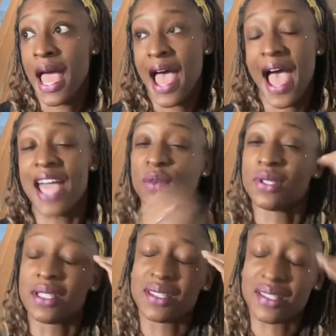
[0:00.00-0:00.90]
and it was
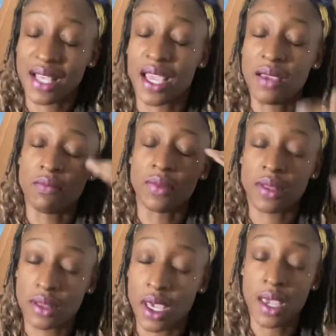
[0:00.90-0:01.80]
the same
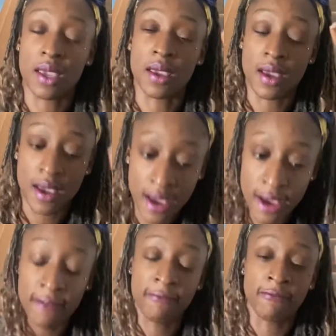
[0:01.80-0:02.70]
thing
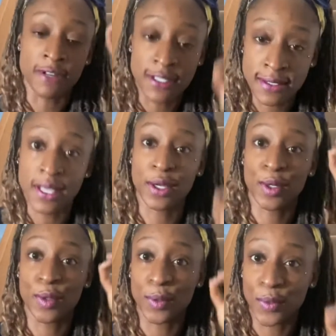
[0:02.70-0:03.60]
every
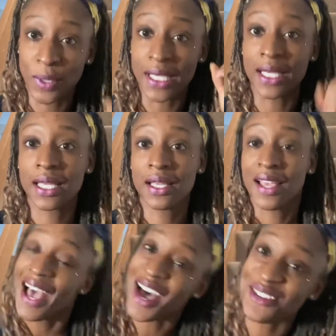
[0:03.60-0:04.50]
single week.
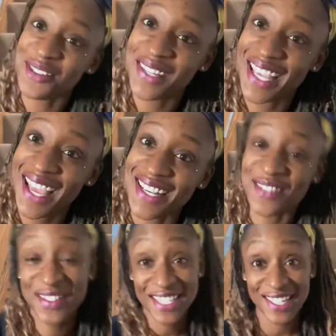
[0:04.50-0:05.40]
How was your weekend?
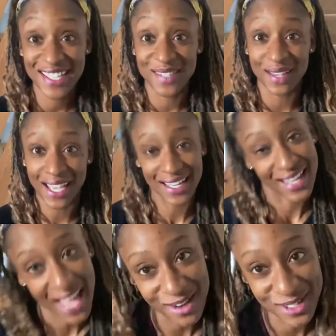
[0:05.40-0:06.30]
What did you do this weekend?
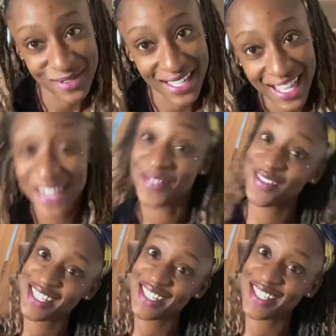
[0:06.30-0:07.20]
How was your weekend? What
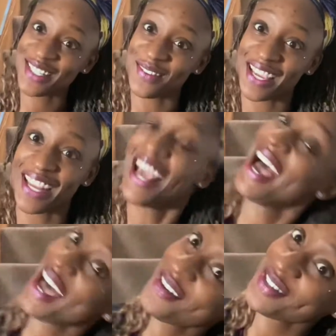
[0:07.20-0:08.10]
did you do this weekend?
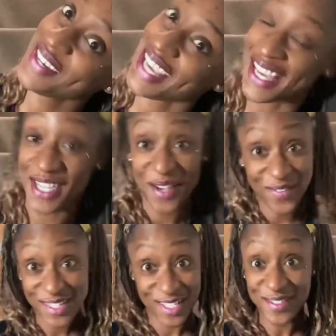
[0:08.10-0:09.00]
How was your weekend?
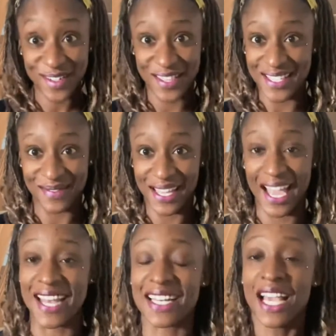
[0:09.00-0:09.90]
What did you do this
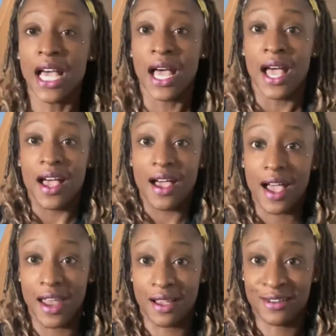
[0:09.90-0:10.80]
weekend?
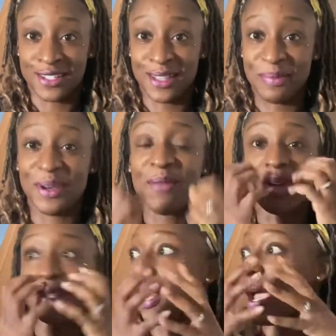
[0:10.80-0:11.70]
And I got to the point where I
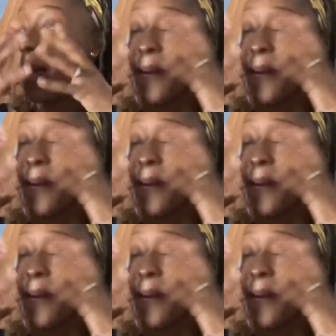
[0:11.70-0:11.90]
was like,